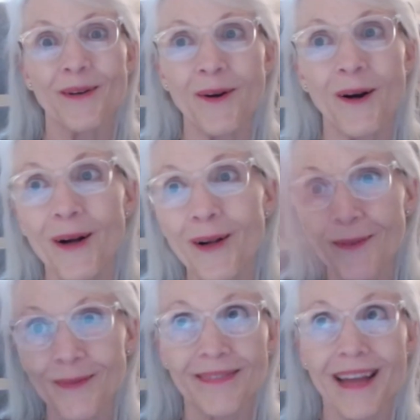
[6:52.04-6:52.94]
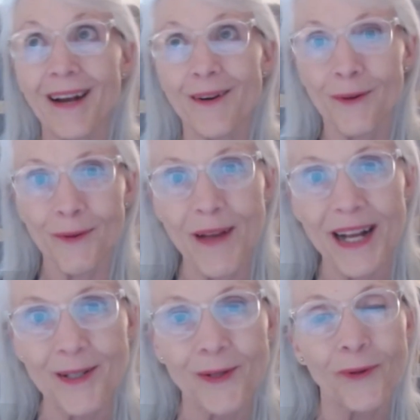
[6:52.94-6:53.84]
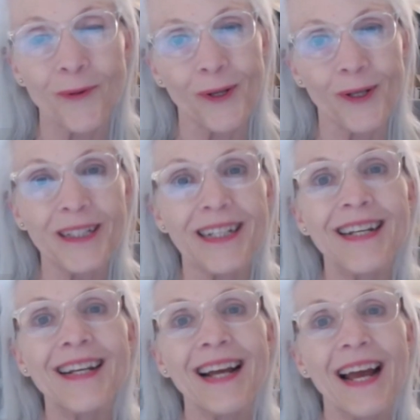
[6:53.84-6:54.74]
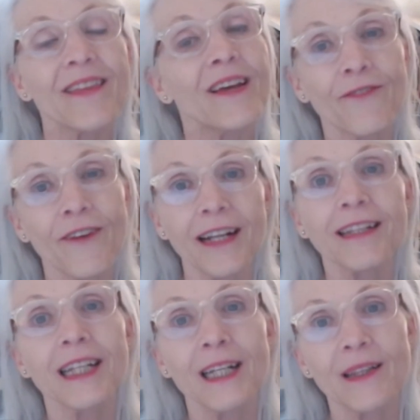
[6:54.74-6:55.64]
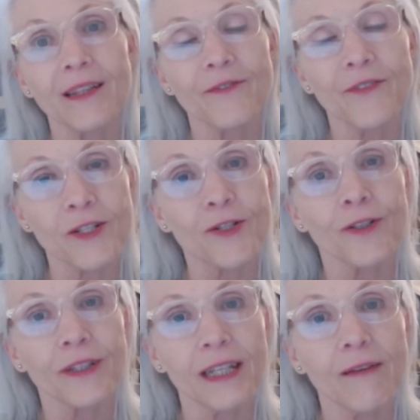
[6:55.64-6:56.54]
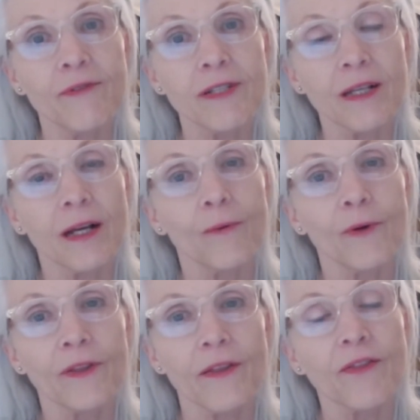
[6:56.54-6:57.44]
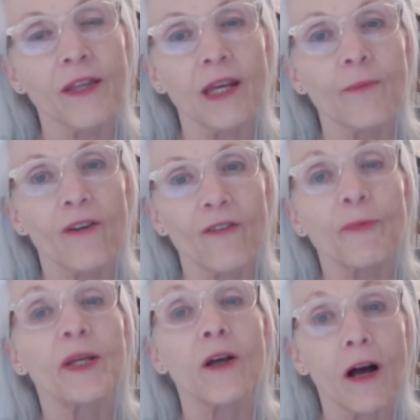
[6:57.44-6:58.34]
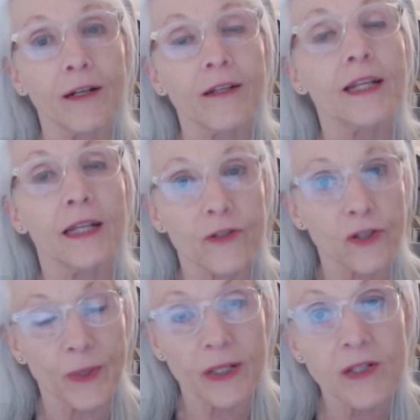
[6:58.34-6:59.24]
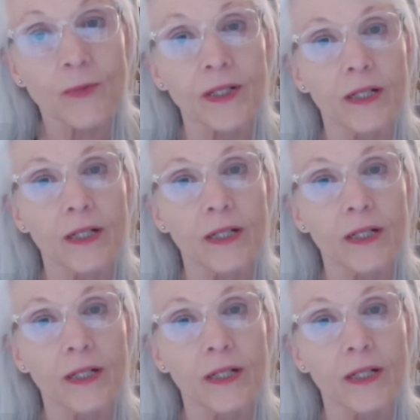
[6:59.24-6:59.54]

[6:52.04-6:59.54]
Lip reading: all that whole magical world. And then finally, the visitor leaves with a theme of beyond the instruments, when